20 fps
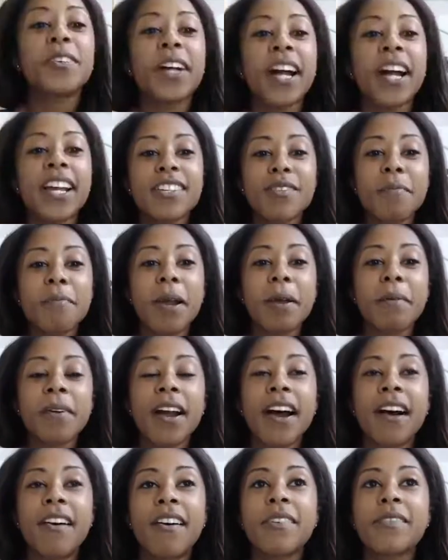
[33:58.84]
guys remember
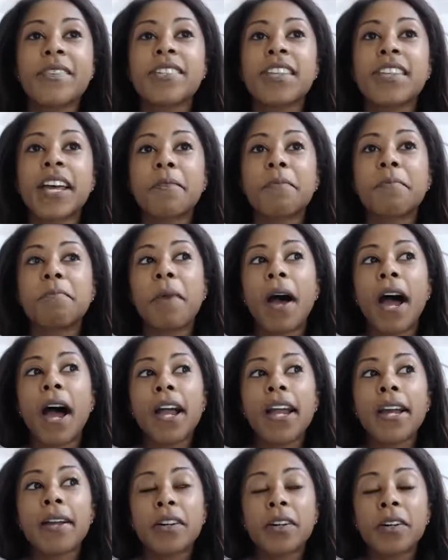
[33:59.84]
how it was like
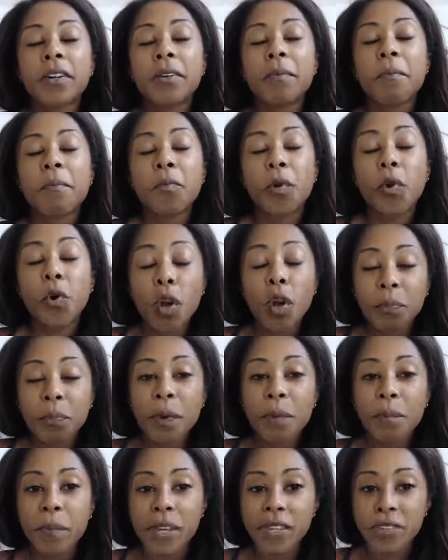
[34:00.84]
my
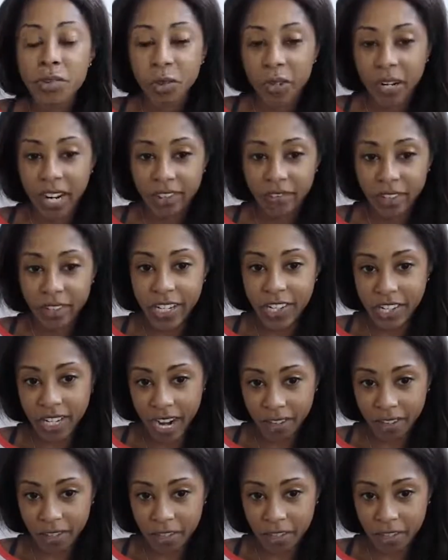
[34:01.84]
corporate mentor had reached out